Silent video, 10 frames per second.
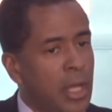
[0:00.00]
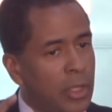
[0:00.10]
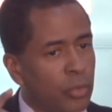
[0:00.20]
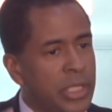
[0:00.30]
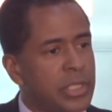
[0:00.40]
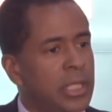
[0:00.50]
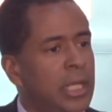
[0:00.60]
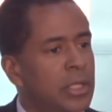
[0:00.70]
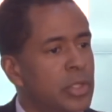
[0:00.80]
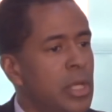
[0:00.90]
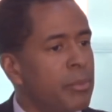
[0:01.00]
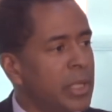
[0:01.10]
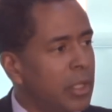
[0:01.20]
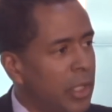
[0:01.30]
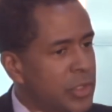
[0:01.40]
And the reason is
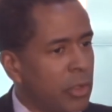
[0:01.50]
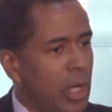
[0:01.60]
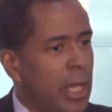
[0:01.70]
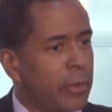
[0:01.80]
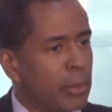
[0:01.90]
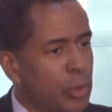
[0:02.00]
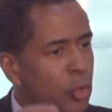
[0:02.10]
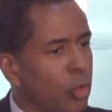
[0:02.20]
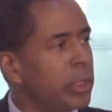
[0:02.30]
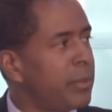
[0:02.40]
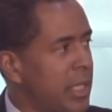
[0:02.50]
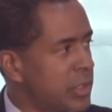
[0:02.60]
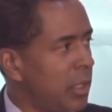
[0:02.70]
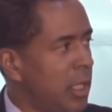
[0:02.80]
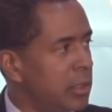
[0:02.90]
because they're hiring purely
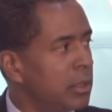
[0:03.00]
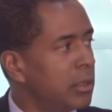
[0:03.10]
based on